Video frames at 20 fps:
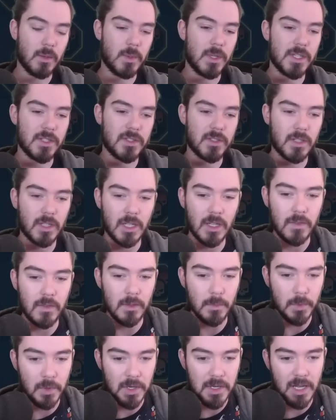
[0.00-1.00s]
which is going to give
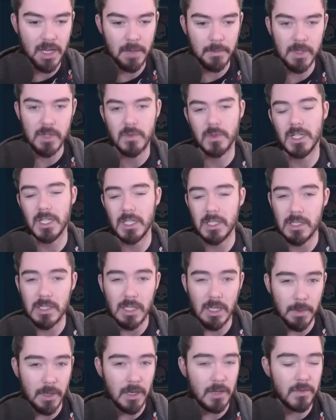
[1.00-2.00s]
you more damage for each
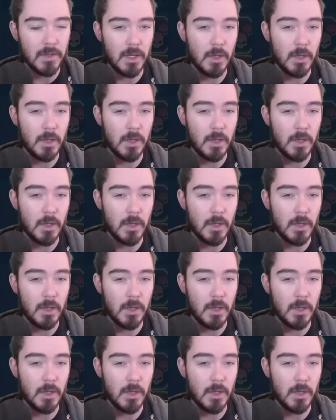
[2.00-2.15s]
debuff.